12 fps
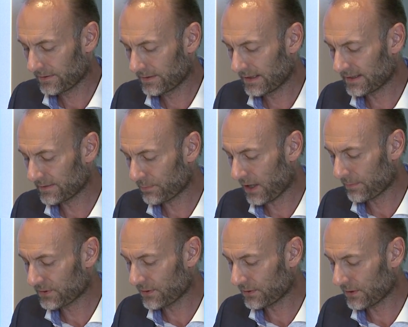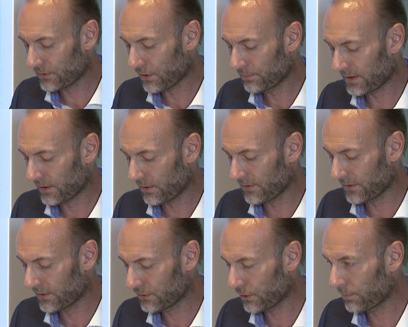this is perhaps not a topic
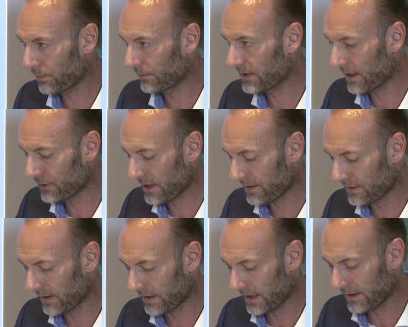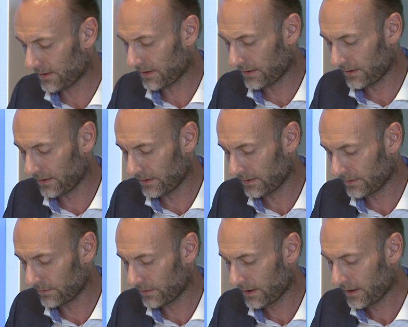on top of the agenda in,
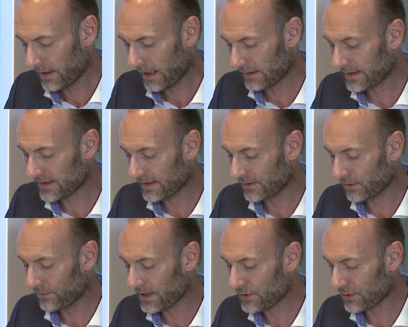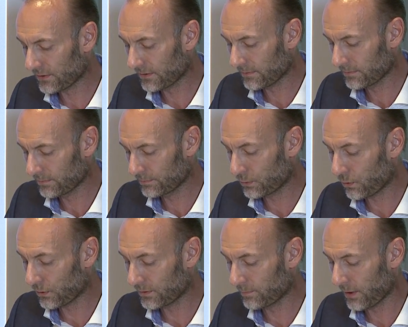at least in the Norwegian
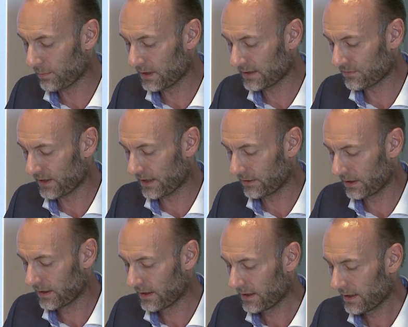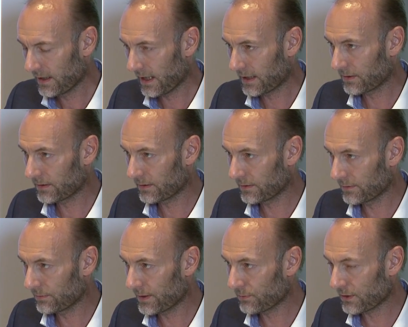broad public sphere.
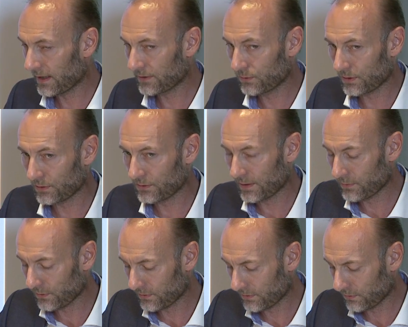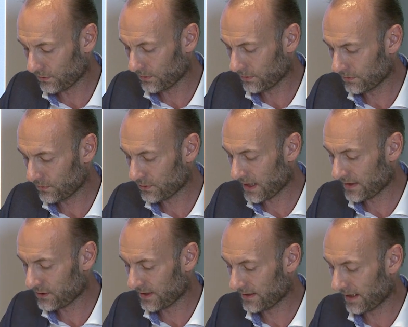And we would like to contribute to
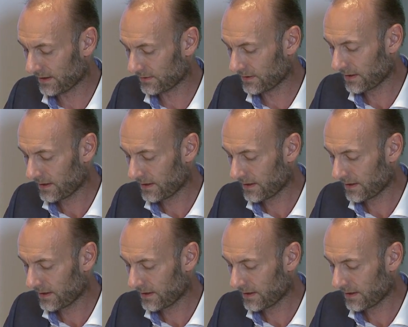changing that.